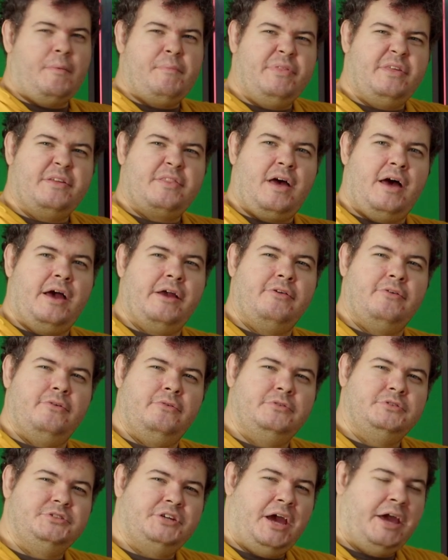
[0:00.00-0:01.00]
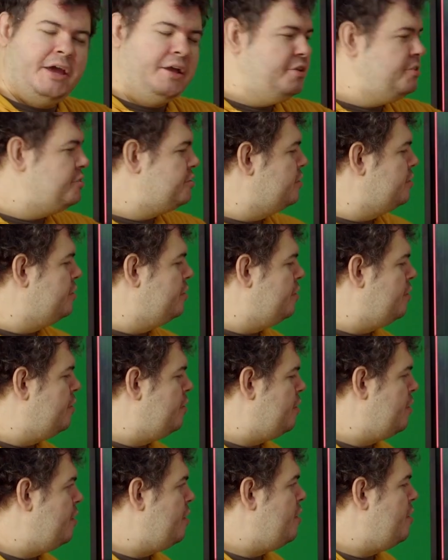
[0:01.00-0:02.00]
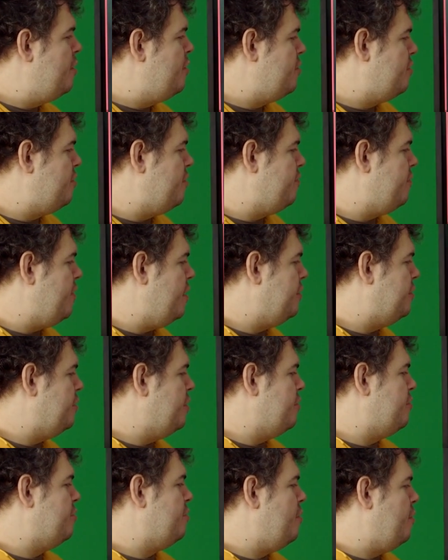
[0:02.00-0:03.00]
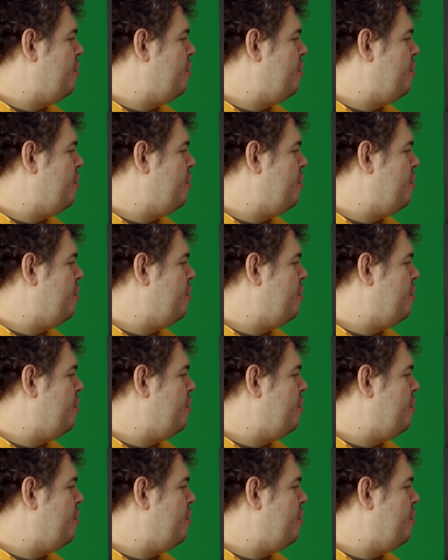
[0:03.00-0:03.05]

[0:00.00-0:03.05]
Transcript: of the titles changed. So if I just